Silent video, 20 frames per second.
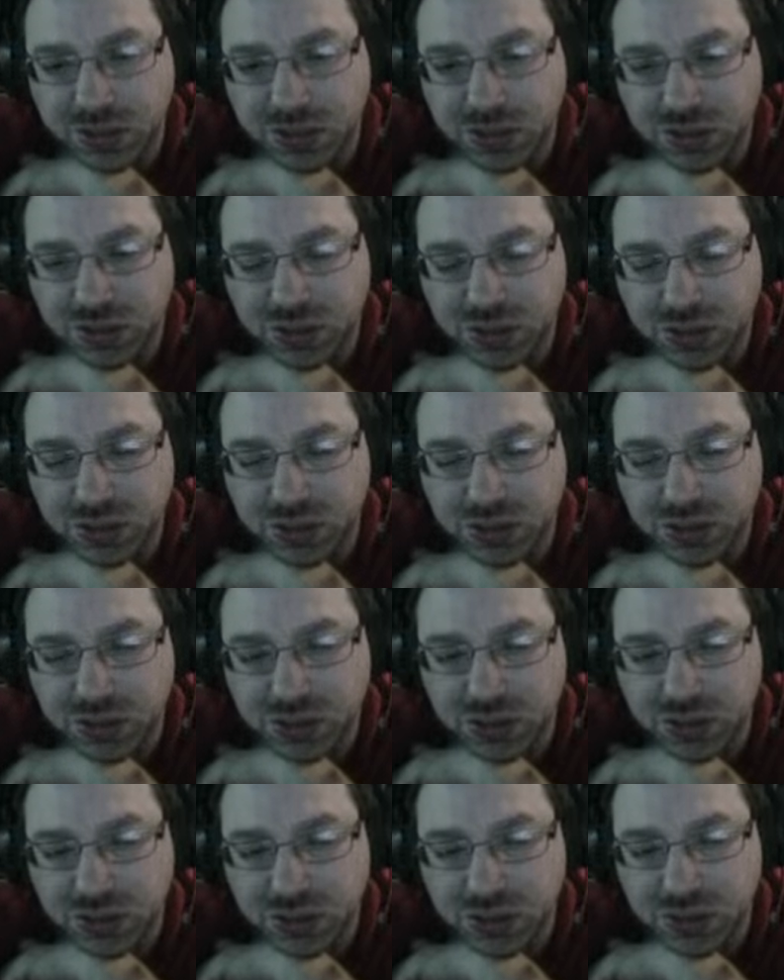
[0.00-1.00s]
to
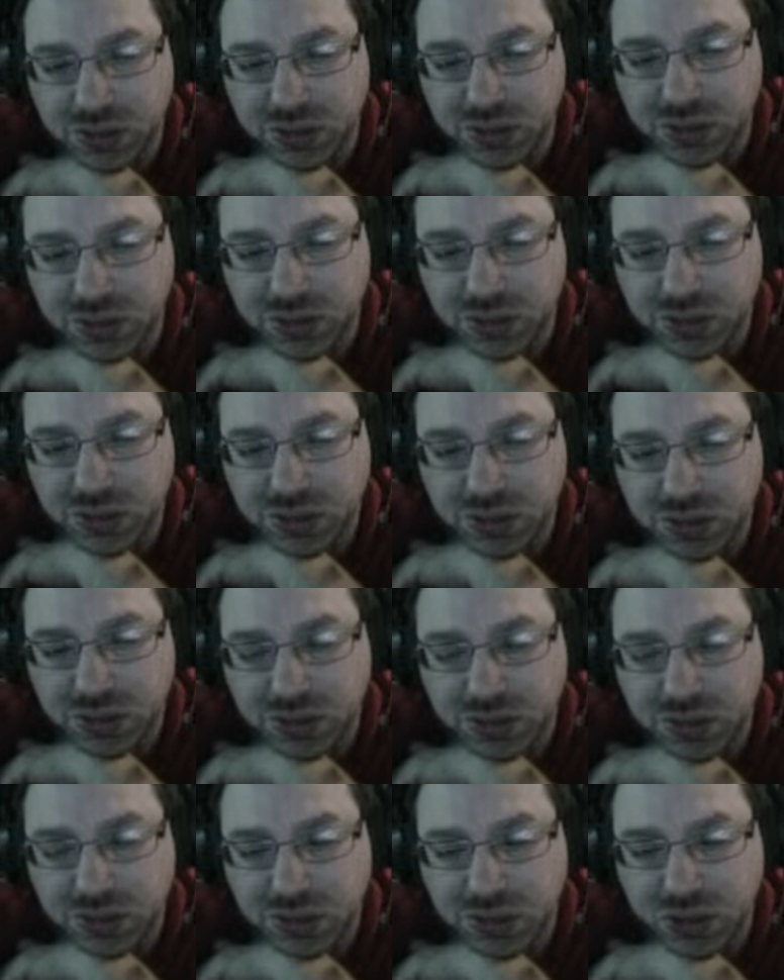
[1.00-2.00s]

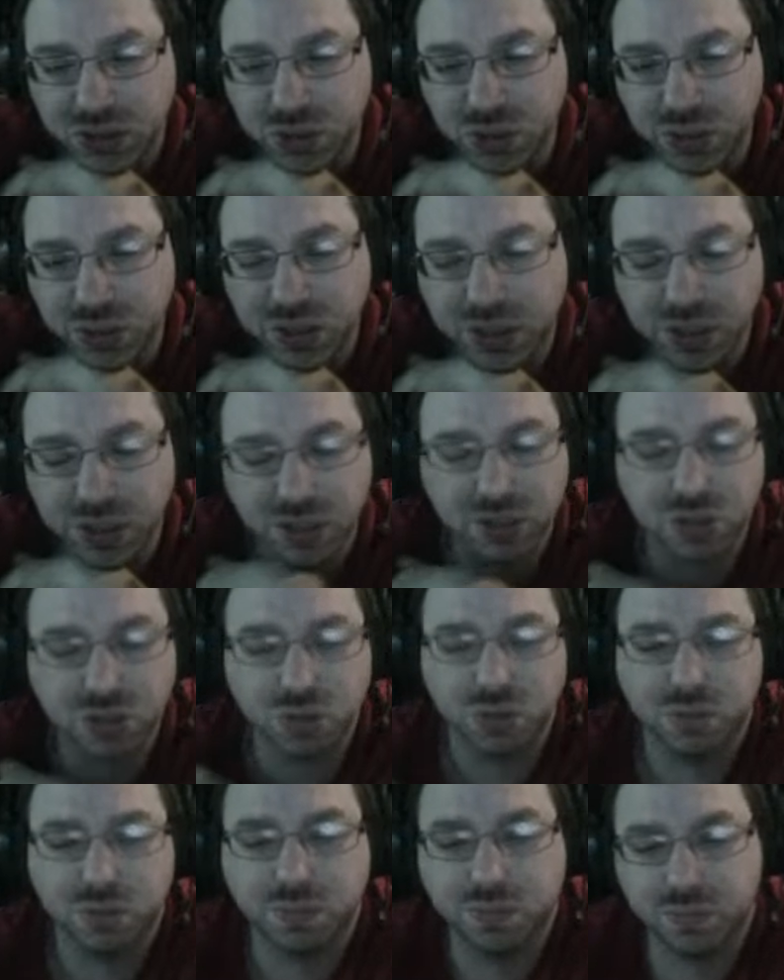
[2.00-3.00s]
do anything to him.